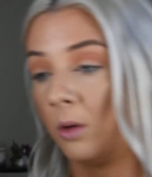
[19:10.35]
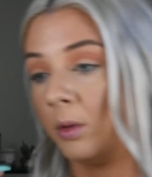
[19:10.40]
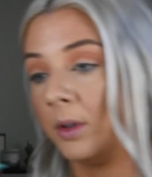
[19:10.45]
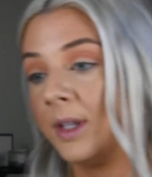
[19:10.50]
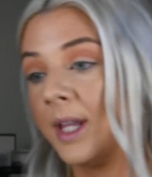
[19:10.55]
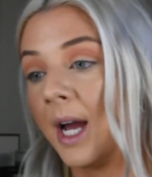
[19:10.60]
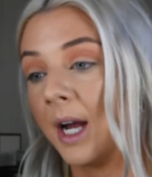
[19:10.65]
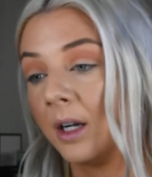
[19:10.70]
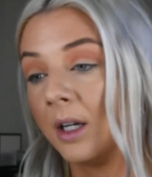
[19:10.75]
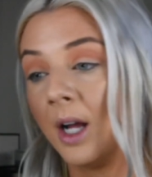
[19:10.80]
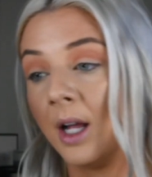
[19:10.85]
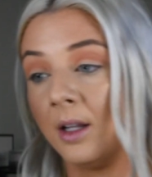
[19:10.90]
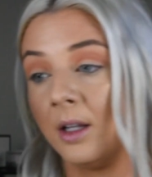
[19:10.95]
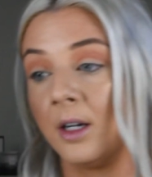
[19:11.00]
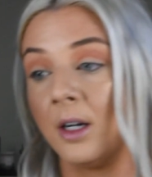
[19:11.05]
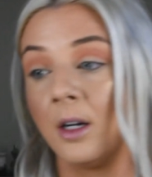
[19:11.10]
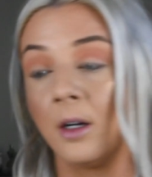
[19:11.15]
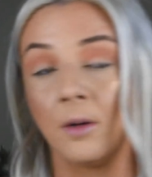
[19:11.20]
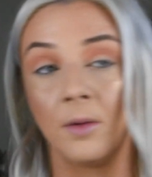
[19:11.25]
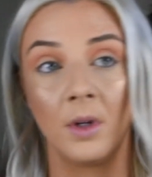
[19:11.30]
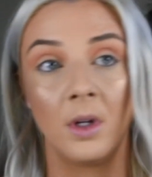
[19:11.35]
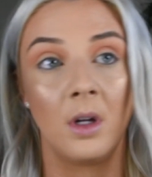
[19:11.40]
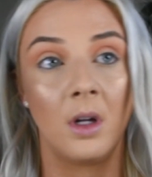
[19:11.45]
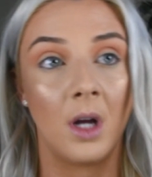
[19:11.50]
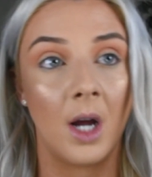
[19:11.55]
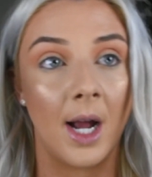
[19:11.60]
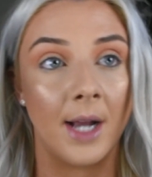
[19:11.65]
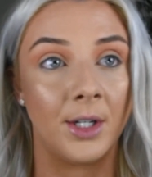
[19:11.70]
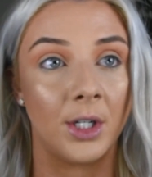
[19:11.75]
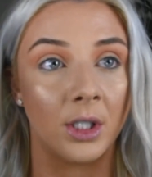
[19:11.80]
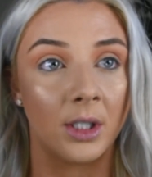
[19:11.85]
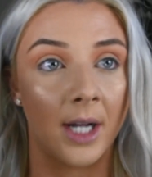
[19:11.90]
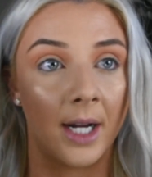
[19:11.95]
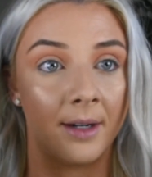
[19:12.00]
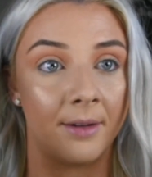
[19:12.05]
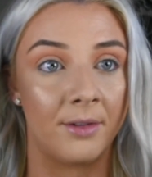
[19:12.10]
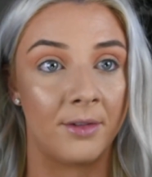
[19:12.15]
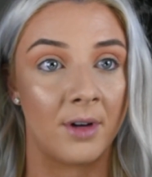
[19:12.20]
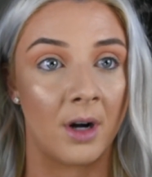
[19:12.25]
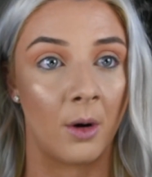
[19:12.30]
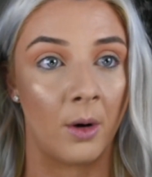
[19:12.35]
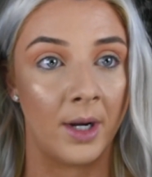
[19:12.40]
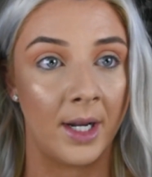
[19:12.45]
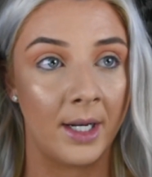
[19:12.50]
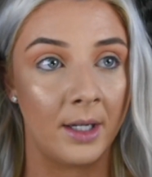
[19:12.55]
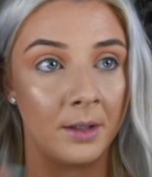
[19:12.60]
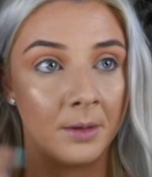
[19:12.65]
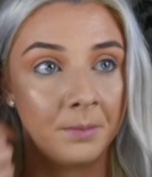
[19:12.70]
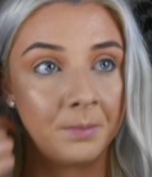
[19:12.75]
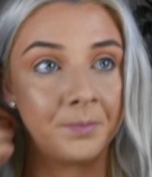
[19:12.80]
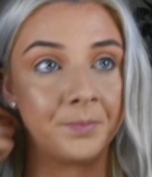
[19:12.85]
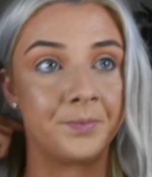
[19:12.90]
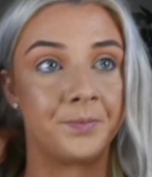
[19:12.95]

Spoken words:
with that color. I just kind of throw it in.